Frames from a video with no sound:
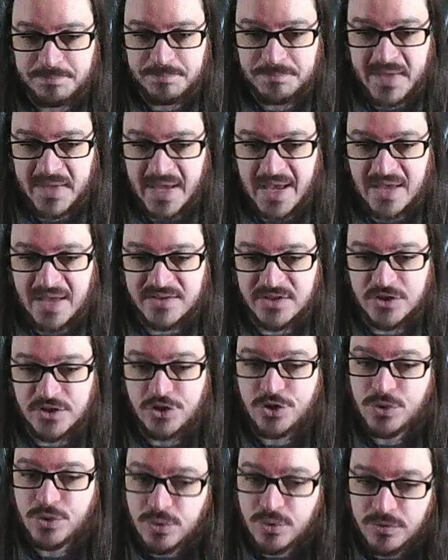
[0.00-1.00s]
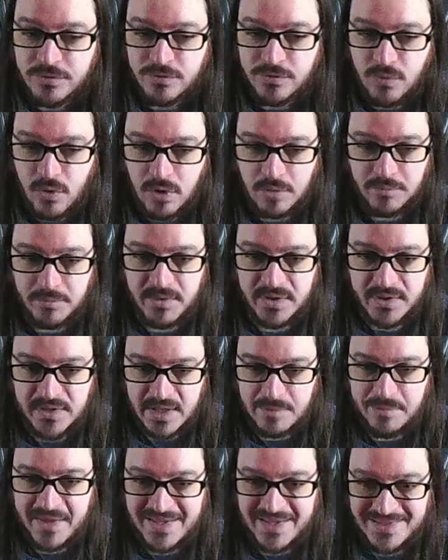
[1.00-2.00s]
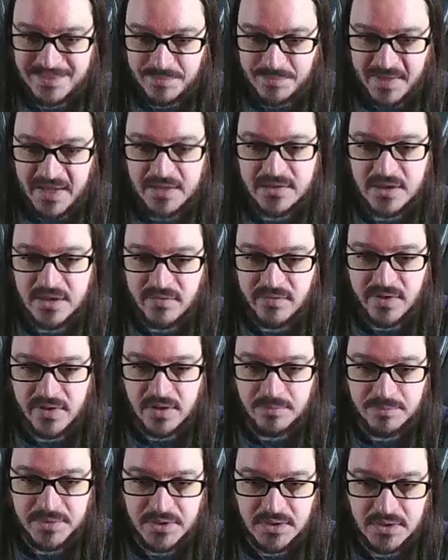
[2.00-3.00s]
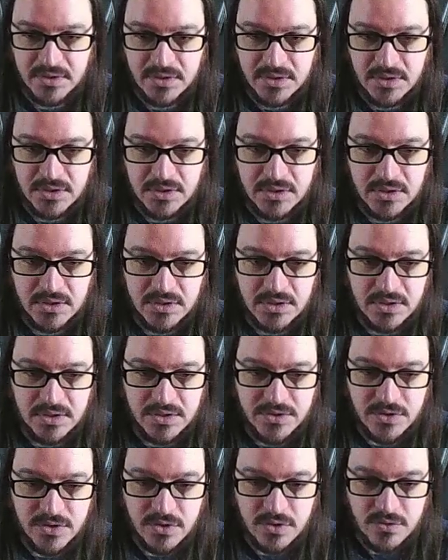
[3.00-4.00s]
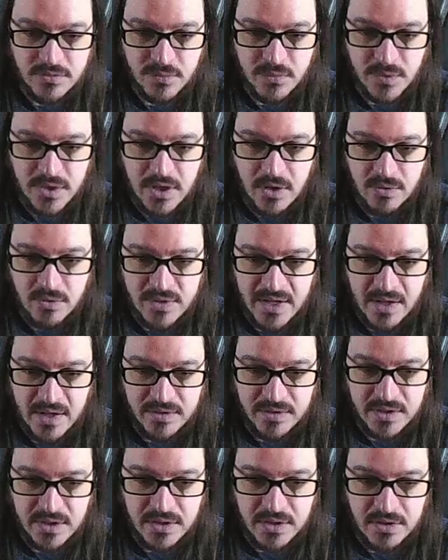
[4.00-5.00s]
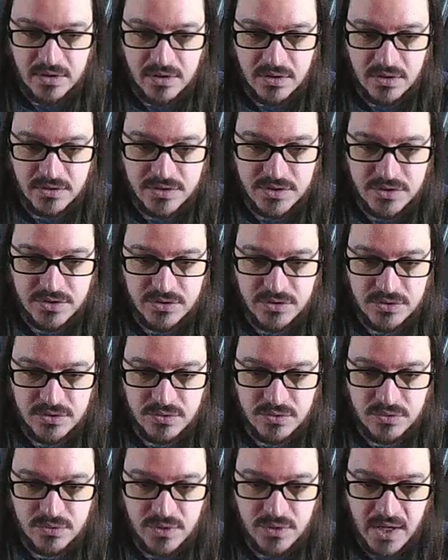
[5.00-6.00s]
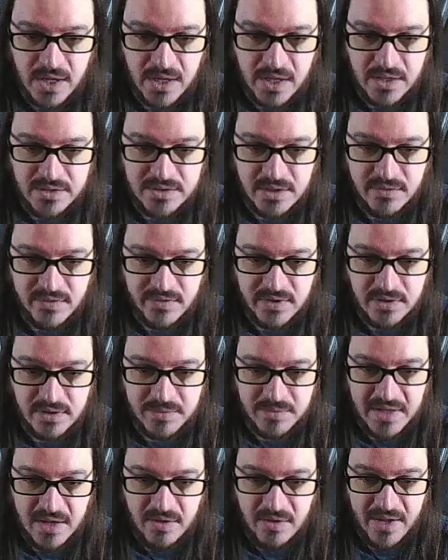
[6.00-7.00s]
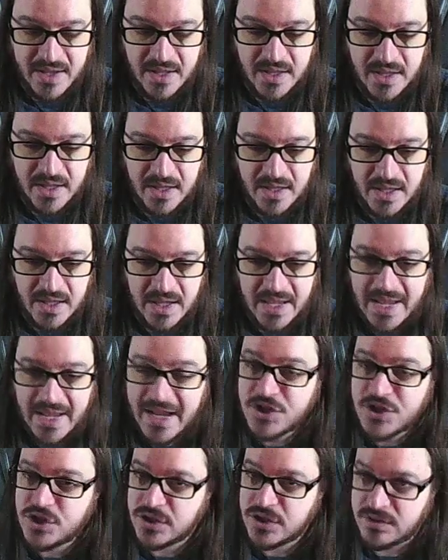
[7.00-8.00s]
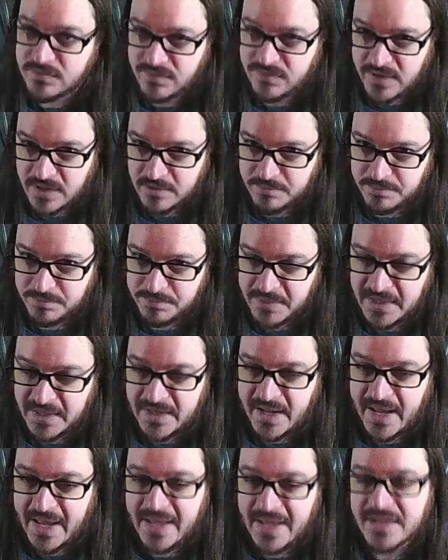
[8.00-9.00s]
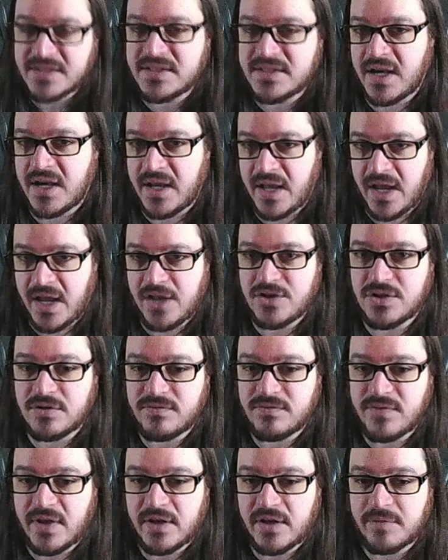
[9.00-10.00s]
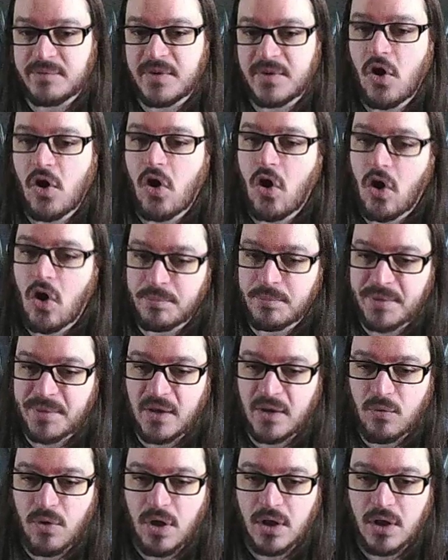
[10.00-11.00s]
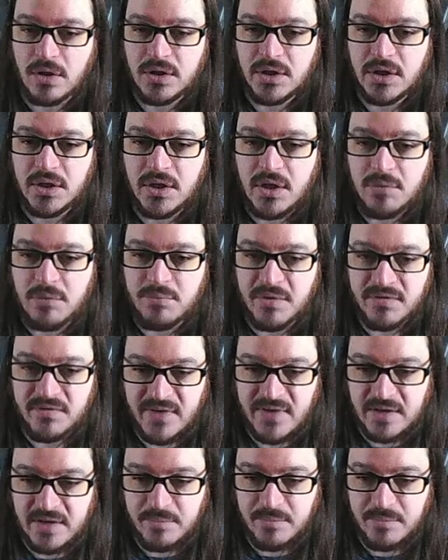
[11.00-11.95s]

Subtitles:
has a uniform that makes him anti-venom. So if we go down here to anti-venom. Now, Agent Venom and Anti-Agent Venom are paywall. But Venom